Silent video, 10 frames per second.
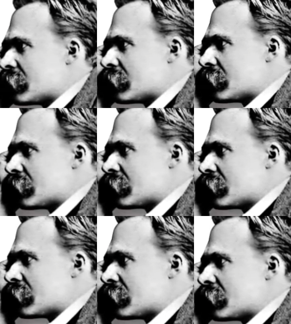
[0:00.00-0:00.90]

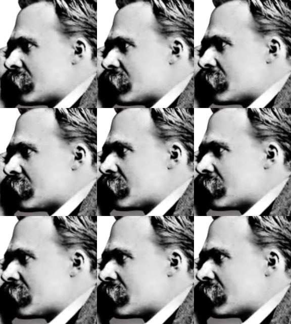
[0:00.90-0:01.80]

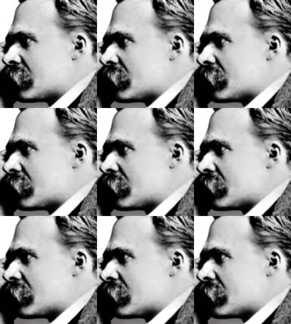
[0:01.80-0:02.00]
[no speech]